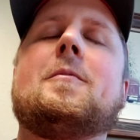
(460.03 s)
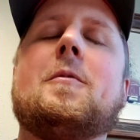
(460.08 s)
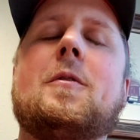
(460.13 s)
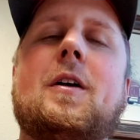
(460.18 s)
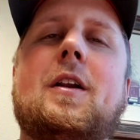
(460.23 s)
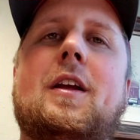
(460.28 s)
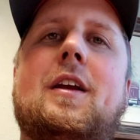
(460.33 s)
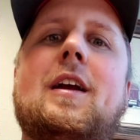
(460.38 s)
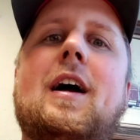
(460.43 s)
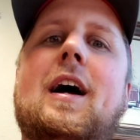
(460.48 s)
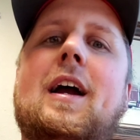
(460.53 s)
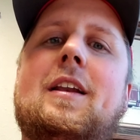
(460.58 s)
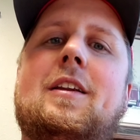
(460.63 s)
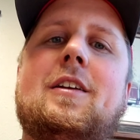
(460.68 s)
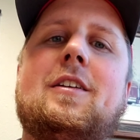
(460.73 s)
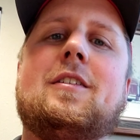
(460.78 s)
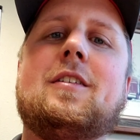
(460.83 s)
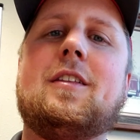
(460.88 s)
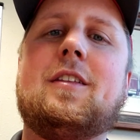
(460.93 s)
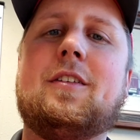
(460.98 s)
we're gonna guide
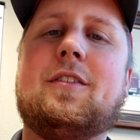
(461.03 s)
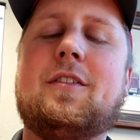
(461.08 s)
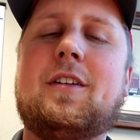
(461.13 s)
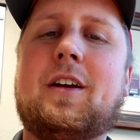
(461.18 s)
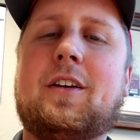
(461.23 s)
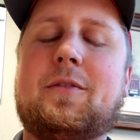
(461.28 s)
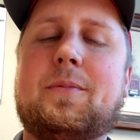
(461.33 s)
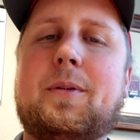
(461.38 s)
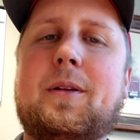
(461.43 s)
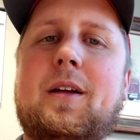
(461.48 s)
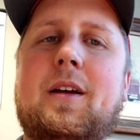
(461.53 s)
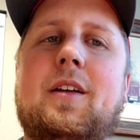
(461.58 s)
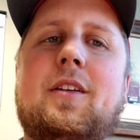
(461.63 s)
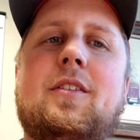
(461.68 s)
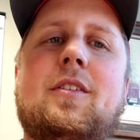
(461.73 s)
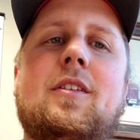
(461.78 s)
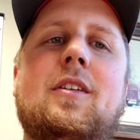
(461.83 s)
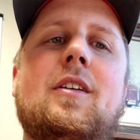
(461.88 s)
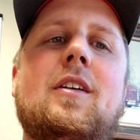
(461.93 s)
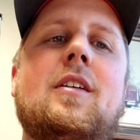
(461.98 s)
you to this next
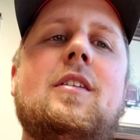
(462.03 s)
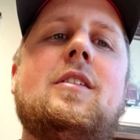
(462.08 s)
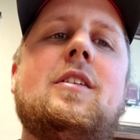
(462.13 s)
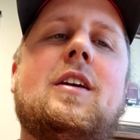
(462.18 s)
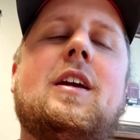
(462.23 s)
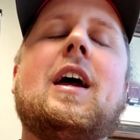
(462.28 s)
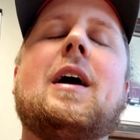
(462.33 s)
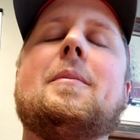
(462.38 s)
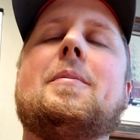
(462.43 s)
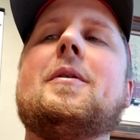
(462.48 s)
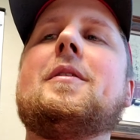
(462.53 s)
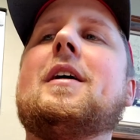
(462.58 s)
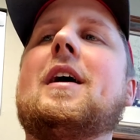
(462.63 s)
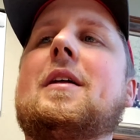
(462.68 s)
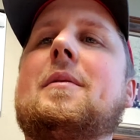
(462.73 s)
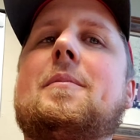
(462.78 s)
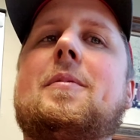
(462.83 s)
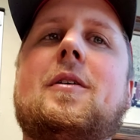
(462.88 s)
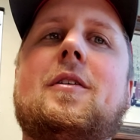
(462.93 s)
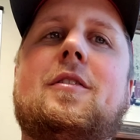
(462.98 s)
place you can't put
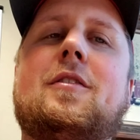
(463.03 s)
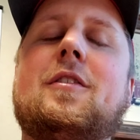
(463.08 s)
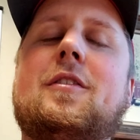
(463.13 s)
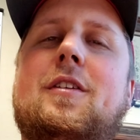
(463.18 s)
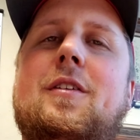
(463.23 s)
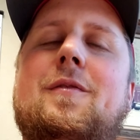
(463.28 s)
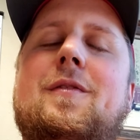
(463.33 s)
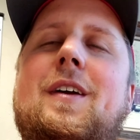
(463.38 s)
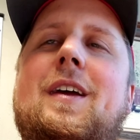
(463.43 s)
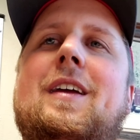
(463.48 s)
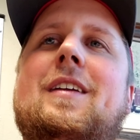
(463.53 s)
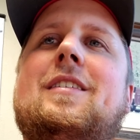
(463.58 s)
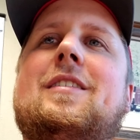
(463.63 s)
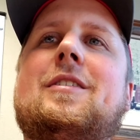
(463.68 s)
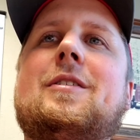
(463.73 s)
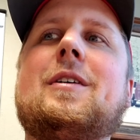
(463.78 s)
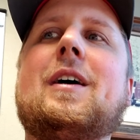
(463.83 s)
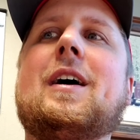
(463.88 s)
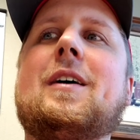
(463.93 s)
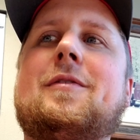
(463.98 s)
that in personal
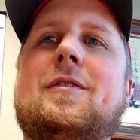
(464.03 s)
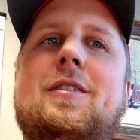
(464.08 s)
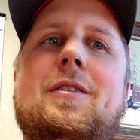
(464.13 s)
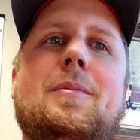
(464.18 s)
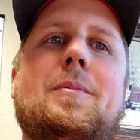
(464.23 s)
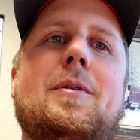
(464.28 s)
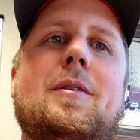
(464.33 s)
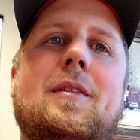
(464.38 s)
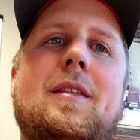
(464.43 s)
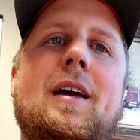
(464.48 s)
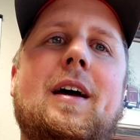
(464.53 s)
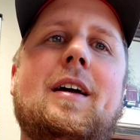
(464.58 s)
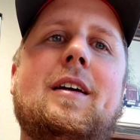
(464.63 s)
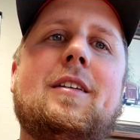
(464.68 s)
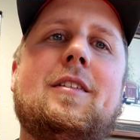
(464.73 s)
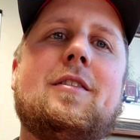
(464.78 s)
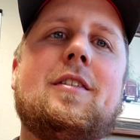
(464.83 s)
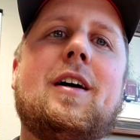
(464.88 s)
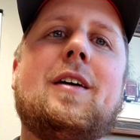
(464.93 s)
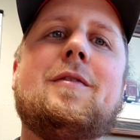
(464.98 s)
conveyance. You have to put that
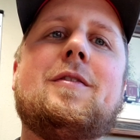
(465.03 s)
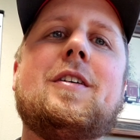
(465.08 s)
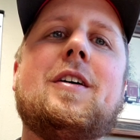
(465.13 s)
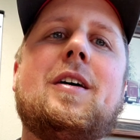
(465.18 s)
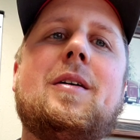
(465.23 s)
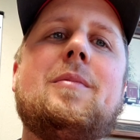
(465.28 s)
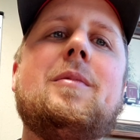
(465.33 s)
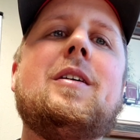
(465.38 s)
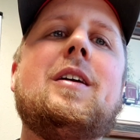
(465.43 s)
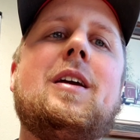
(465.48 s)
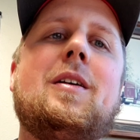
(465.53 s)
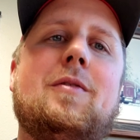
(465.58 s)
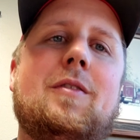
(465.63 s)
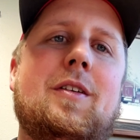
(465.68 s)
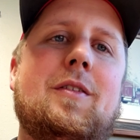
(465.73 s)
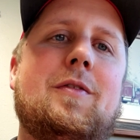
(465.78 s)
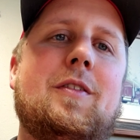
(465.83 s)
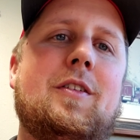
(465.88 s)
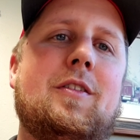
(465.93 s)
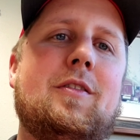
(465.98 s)
in drive time, even
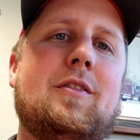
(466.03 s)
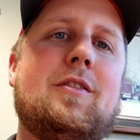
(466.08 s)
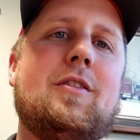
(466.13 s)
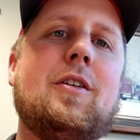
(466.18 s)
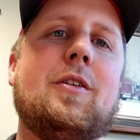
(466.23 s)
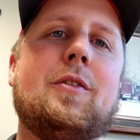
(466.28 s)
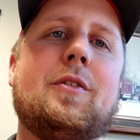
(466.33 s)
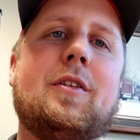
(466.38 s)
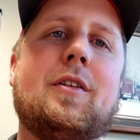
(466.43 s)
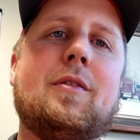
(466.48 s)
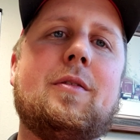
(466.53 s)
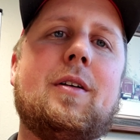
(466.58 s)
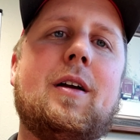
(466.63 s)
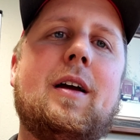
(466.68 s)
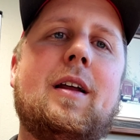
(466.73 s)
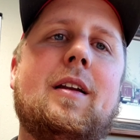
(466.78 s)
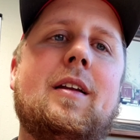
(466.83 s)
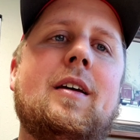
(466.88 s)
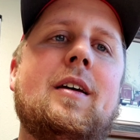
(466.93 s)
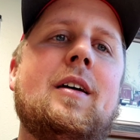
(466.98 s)
if it shows in
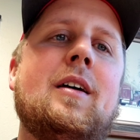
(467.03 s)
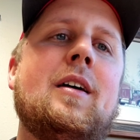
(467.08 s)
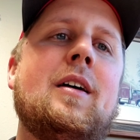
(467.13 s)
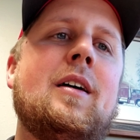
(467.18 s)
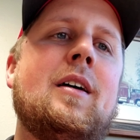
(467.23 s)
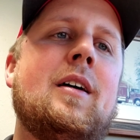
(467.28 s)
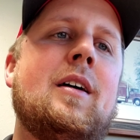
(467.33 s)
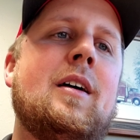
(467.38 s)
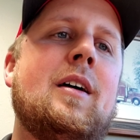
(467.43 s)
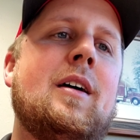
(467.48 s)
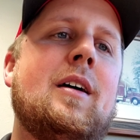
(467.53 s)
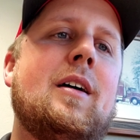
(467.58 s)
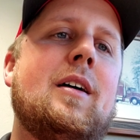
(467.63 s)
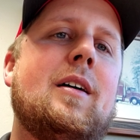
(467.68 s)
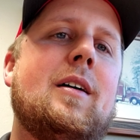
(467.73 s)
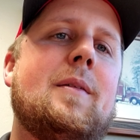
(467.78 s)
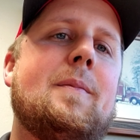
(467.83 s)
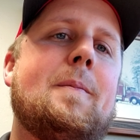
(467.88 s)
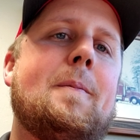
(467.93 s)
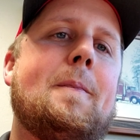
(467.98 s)
red.
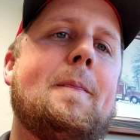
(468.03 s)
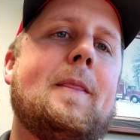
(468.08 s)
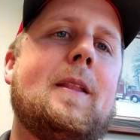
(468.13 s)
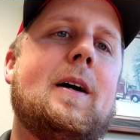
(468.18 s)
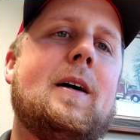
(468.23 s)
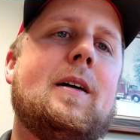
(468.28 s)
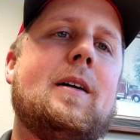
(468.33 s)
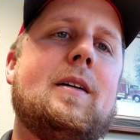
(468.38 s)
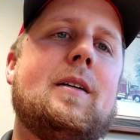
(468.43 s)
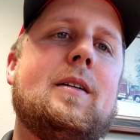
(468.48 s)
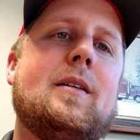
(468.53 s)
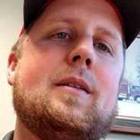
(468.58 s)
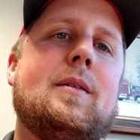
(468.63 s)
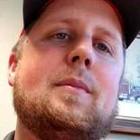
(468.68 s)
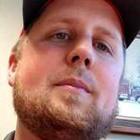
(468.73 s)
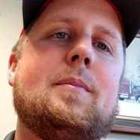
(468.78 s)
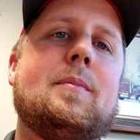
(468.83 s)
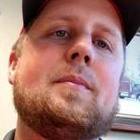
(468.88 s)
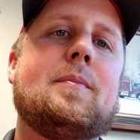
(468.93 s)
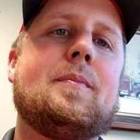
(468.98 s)

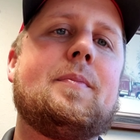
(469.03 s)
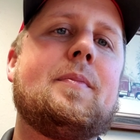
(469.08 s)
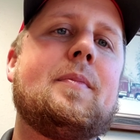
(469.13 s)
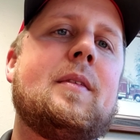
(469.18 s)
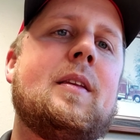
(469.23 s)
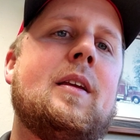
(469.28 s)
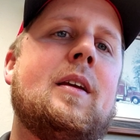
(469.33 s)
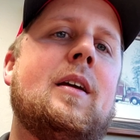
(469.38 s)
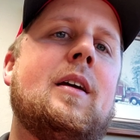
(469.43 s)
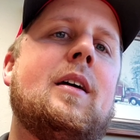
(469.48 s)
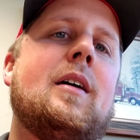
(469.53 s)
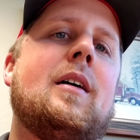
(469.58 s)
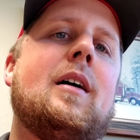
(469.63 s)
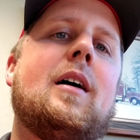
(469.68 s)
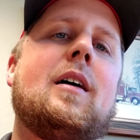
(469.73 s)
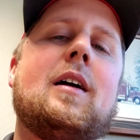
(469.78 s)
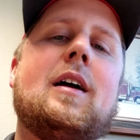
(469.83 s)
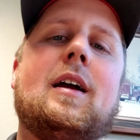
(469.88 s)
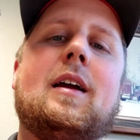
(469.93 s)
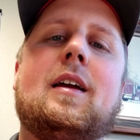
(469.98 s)
Um,
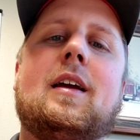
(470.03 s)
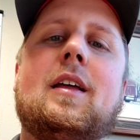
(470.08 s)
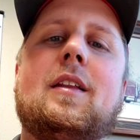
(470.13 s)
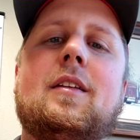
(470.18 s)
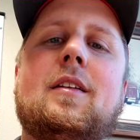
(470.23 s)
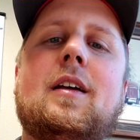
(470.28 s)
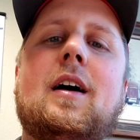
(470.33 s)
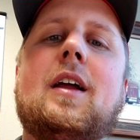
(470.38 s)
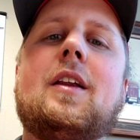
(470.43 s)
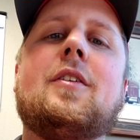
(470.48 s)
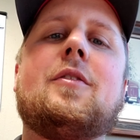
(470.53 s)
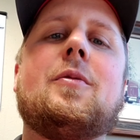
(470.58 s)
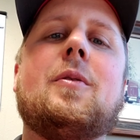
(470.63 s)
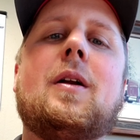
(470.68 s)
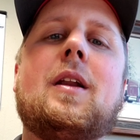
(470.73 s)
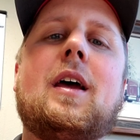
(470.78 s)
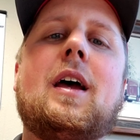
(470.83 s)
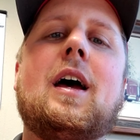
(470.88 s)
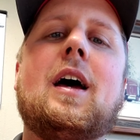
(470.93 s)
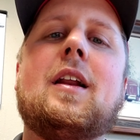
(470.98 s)
all right, and I just
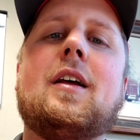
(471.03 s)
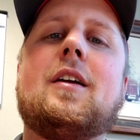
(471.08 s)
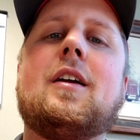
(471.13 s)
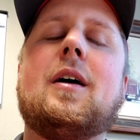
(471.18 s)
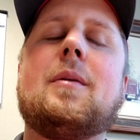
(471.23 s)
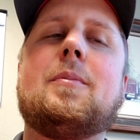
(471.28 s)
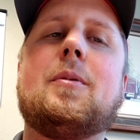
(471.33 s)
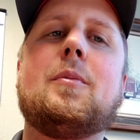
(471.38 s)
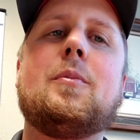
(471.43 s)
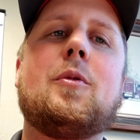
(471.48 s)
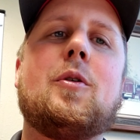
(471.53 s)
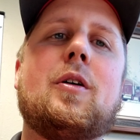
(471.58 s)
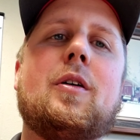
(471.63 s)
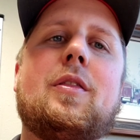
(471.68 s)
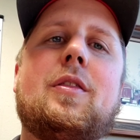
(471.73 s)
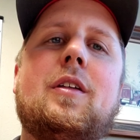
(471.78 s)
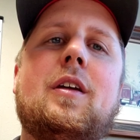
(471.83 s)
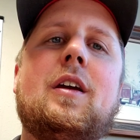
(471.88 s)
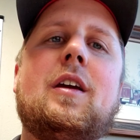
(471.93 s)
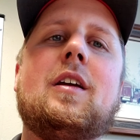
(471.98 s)
want to add a couple more
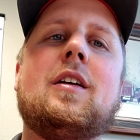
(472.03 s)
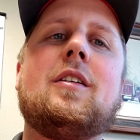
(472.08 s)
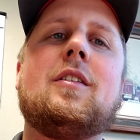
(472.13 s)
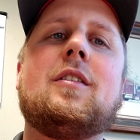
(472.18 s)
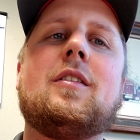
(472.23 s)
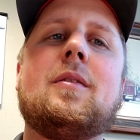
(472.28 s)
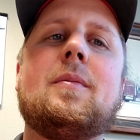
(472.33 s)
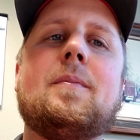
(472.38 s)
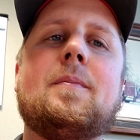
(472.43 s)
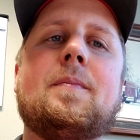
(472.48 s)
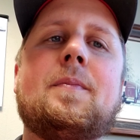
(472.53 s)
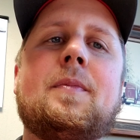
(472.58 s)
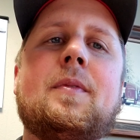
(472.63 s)
things.